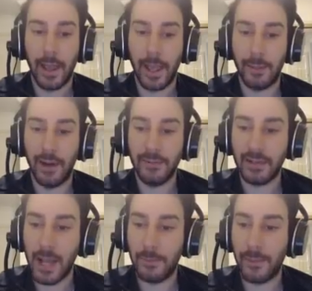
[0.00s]
And buff
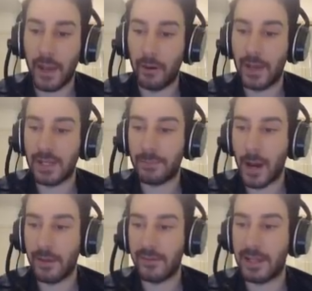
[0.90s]
time, para-res,
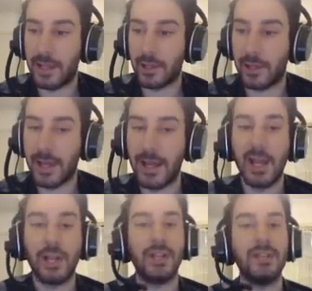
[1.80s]
prime devastation. Again,
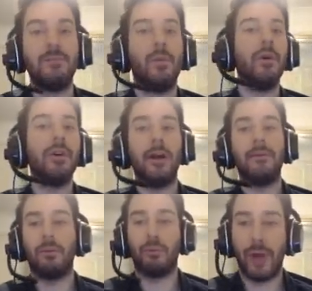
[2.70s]
she's more
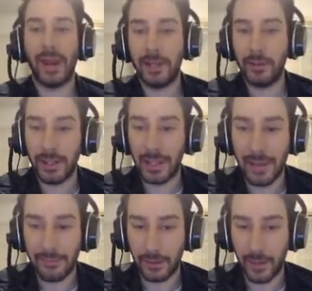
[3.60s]
of a raid unit,
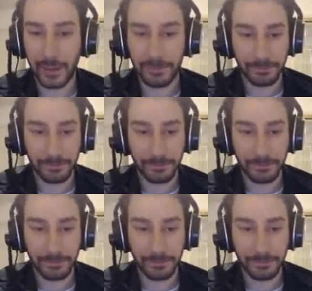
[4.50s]
I feel like.